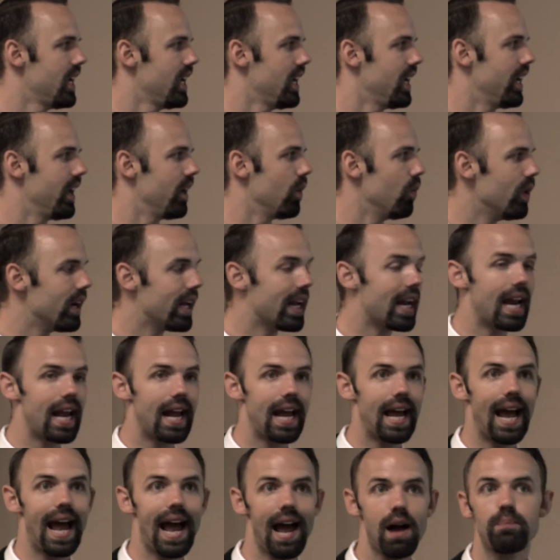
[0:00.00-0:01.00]
And what
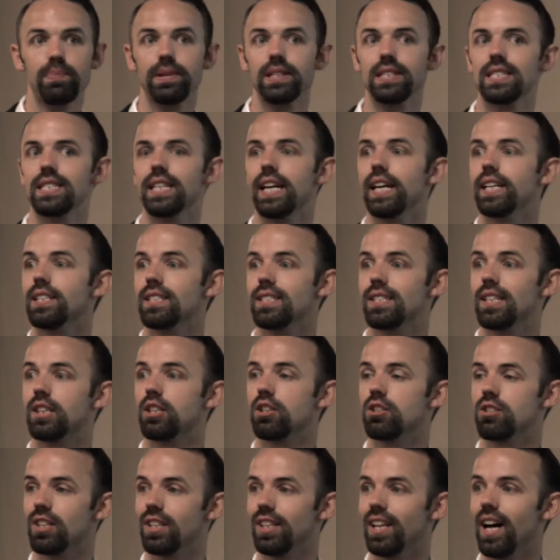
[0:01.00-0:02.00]
happens then is that
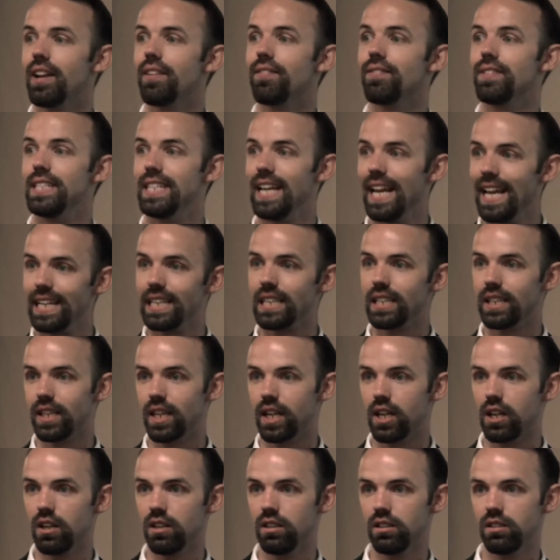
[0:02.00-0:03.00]
there's a lot of data
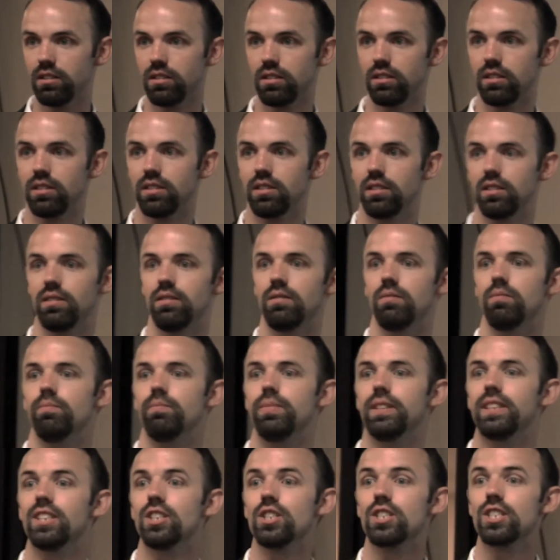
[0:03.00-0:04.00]
there,
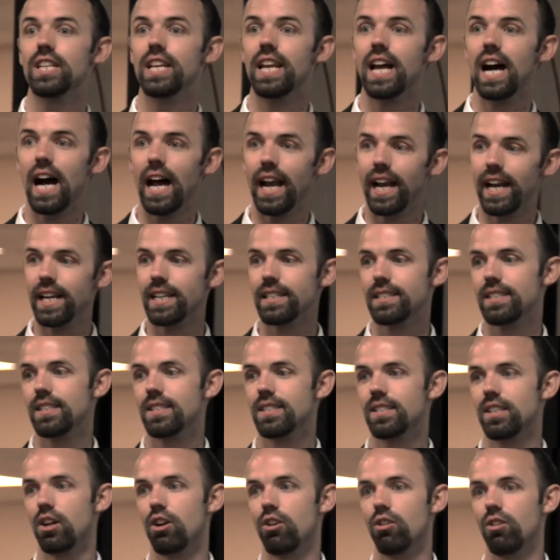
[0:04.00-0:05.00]
but there's not
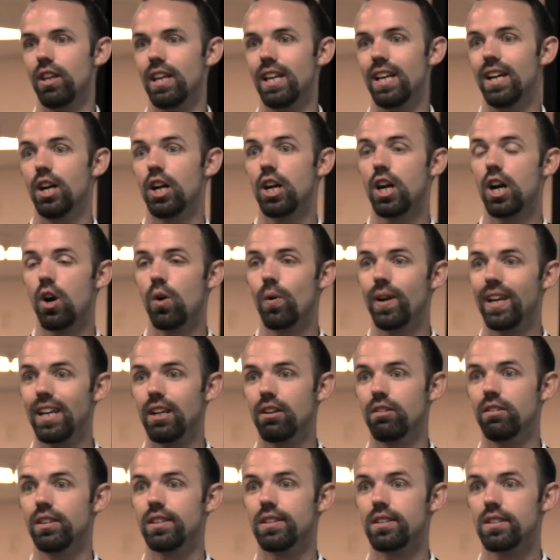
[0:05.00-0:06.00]
necessarily a
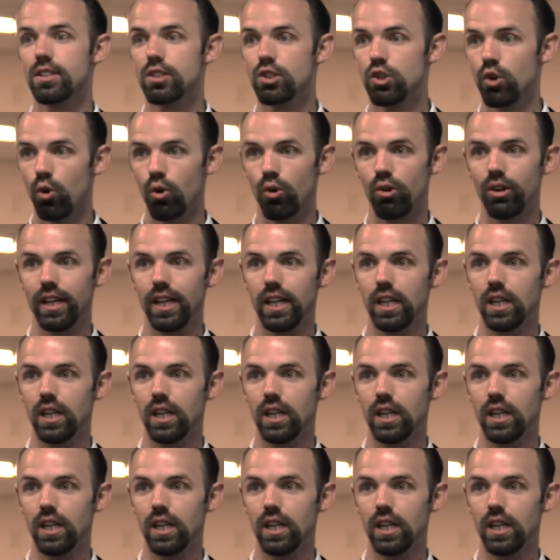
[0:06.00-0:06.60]
coherent story.